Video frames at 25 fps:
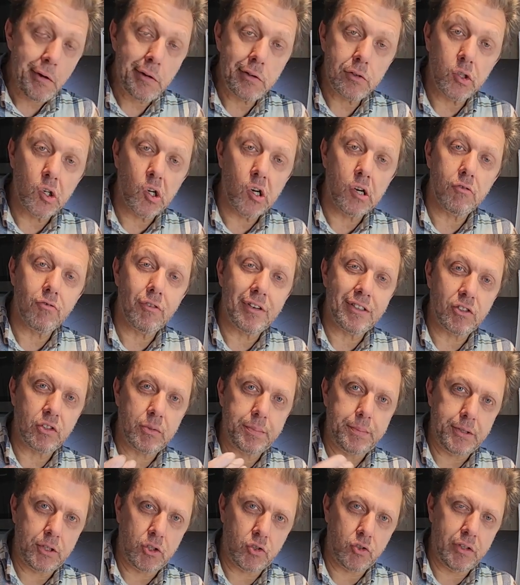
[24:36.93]
Not Rice
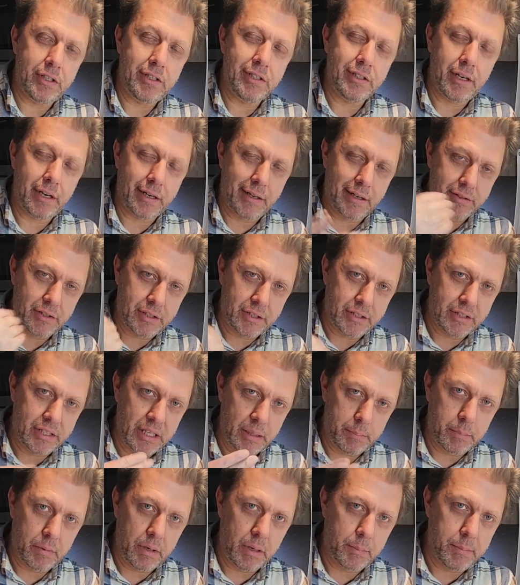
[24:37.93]
Krispie treats like I just
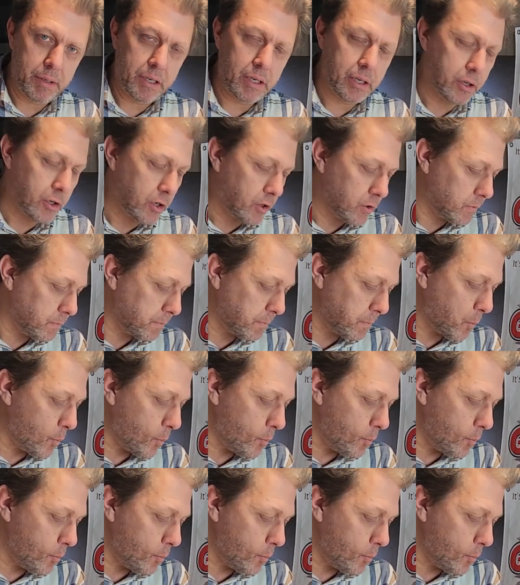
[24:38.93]
said a minute ago.